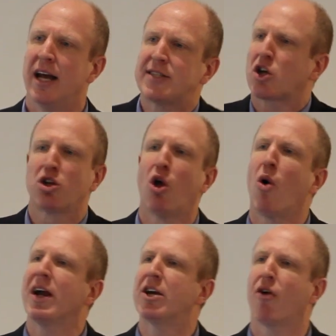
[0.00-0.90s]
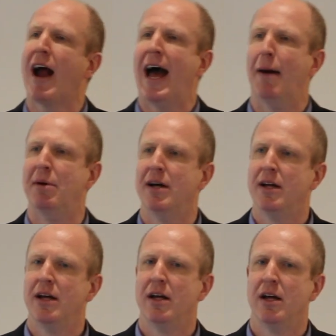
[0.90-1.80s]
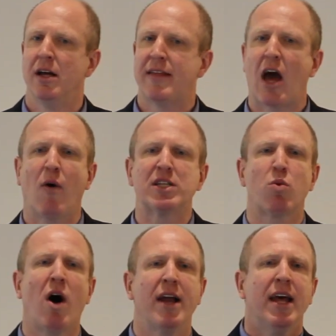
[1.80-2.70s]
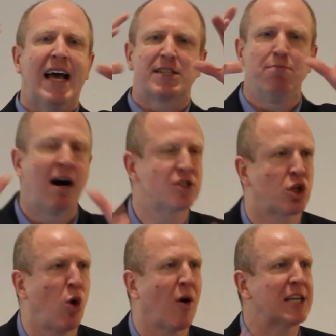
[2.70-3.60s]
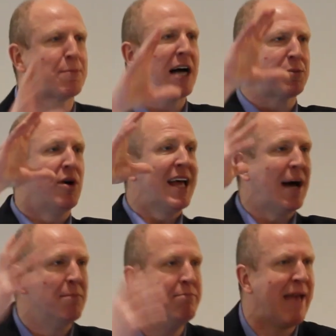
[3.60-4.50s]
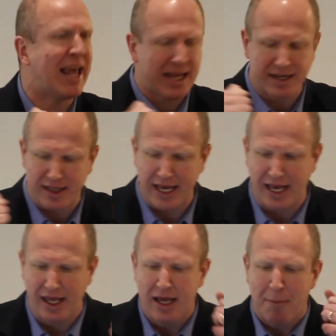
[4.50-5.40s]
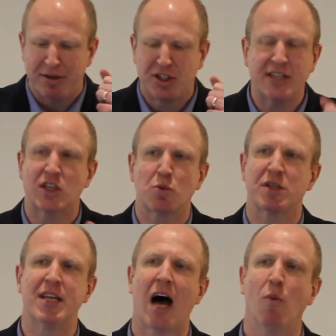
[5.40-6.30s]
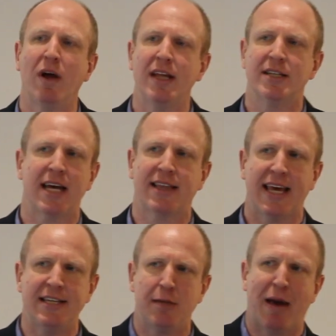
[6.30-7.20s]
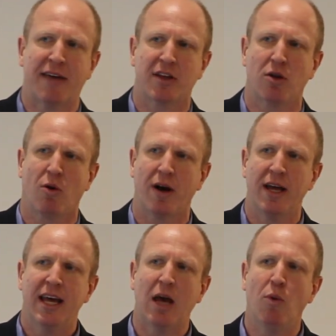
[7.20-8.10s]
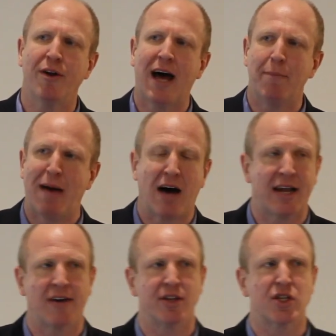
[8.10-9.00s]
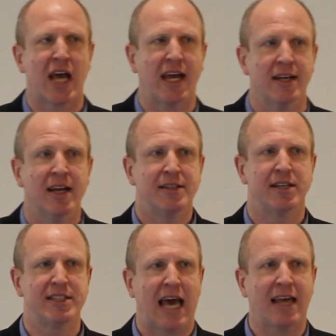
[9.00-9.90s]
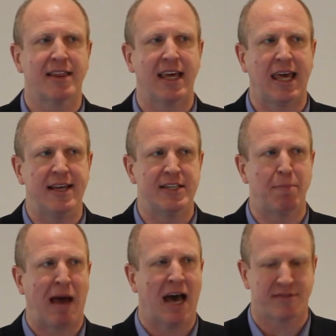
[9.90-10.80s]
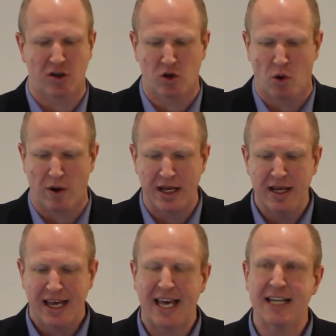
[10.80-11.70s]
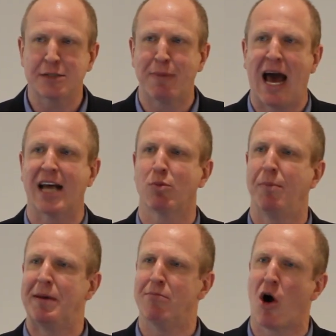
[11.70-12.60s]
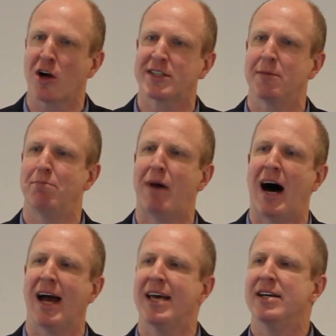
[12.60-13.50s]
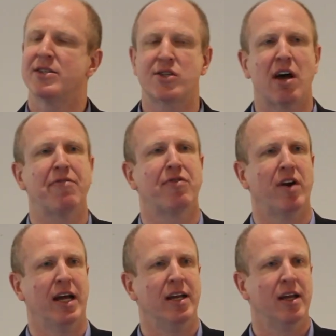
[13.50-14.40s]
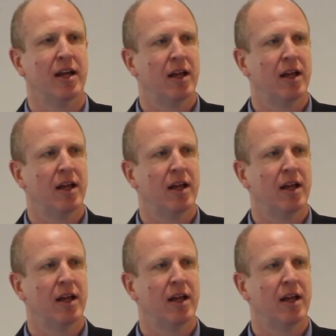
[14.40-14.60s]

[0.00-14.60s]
It's a glory grab. They always want as much glory as possible immediately. But Jesus was not willing to take the easy path to glory. He will not bow down to Satan to take the easy path to glory. His path will be marked by suffering.